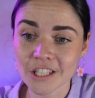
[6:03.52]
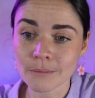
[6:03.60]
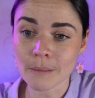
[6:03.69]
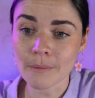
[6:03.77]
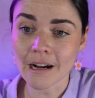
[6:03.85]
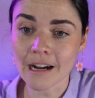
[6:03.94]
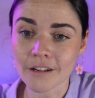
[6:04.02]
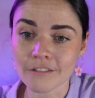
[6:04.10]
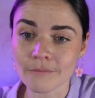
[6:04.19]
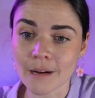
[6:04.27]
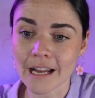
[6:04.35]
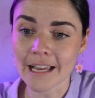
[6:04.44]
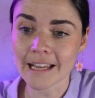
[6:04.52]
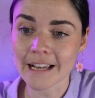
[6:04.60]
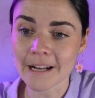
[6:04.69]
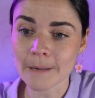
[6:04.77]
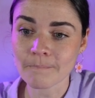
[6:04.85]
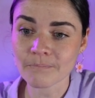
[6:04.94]
to be part of my,
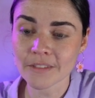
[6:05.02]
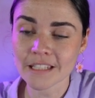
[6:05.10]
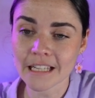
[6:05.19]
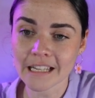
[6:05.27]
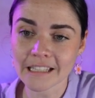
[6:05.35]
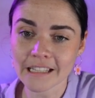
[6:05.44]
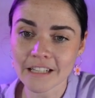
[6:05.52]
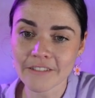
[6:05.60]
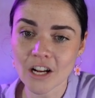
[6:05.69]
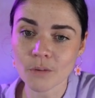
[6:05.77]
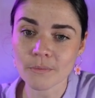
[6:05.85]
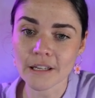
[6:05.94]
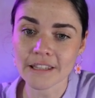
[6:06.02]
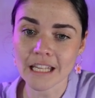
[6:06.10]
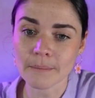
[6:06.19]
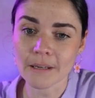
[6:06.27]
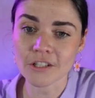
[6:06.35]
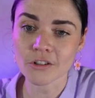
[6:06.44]
to kind of help the
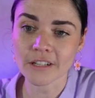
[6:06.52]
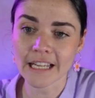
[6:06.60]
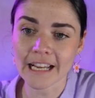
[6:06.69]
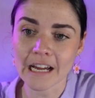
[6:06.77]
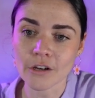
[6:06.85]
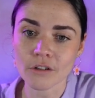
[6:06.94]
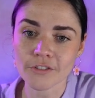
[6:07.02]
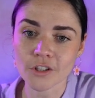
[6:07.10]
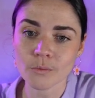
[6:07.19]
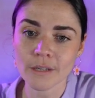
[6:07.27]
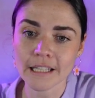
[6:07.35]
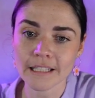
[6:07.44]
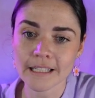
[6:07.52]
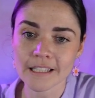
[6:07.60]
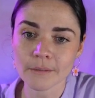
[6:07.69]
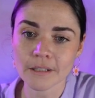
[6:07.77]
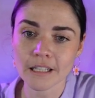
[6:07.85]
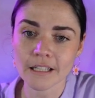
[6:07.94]
image not get cut off so weirdly.
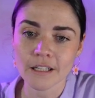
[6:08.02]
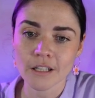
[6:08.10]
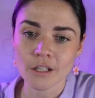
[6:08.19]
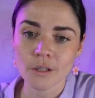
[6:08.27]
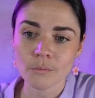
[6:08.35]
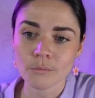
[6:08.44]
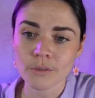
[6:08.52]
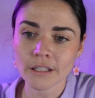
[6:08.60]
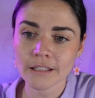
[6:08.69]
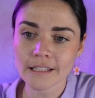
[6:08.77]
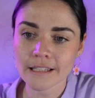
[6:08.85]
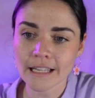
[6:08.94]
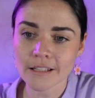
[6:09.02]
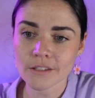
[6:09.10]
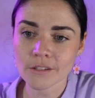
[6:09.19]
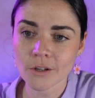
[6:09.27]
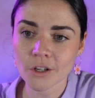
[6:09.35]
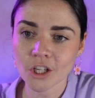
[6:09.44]
So I'm going to bring this like
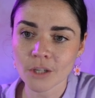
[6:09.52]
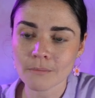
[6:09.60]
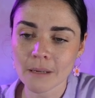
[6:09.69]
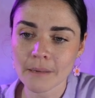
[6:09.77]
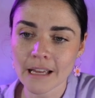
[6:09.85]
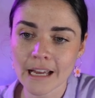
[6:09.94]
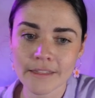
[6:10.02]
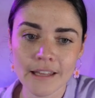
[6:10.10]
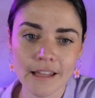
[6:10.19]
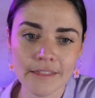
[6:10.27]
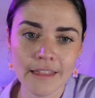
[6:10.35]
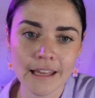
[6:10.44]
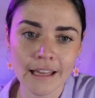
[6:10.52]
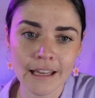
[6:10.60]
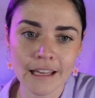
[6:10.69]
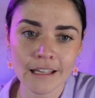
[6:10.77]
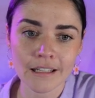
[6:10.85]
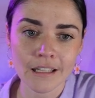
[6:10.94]
so, maybe add that
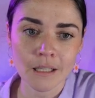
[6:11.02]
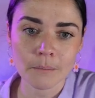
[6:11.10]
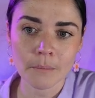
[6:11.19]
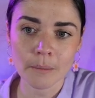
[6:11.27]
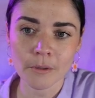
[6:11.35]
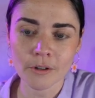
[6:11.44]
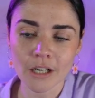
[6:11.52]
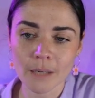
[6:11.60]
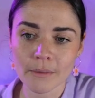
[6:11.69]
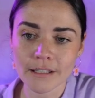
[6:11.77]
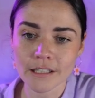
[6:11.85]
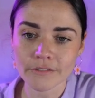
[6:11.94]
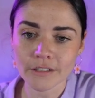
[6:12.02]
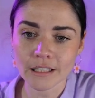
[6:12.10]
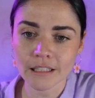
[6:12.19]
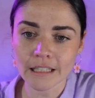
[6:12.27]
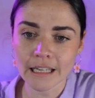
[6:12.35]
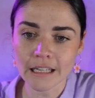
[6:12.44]
there, maybe grab a
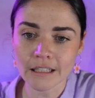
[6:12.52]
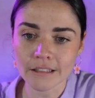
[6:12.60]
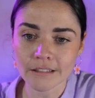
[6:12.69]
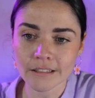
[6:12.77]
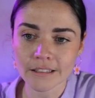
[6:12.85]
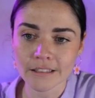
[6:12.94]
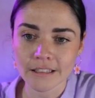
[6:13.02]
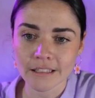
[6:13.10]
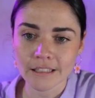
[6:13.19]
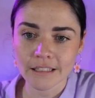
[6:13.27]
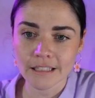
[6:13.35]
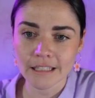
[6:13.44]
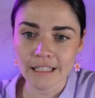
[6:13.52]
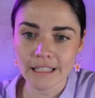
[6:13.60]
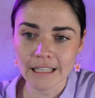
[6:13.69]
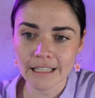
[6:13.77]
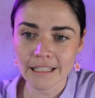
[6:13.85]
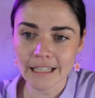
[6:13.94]
different cloud
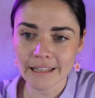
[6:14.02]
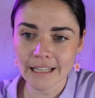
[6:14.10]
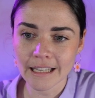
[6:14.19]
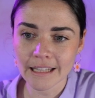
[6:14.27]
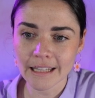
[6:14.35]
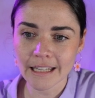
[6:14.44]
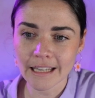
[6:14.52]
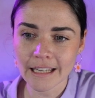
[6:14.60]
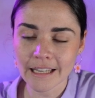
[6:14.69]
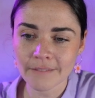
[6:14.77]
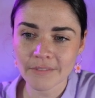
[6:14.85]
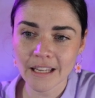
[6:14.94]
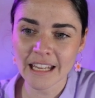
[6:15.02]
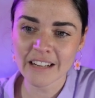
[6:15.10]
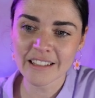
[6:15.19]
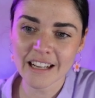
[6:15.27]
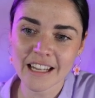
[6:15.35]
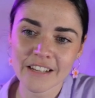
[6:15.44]
and add that there. And
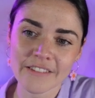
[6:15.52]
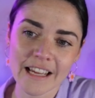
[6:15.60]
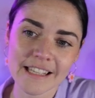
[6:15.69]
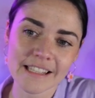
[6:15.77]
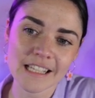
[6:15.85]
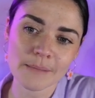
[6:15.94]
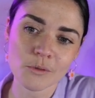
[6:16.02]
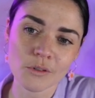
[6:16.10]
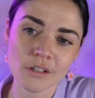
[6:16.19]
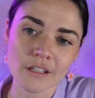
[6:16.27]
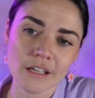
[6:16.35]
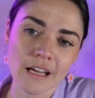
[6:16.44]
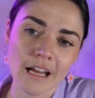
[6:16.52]
now it kind of has this more,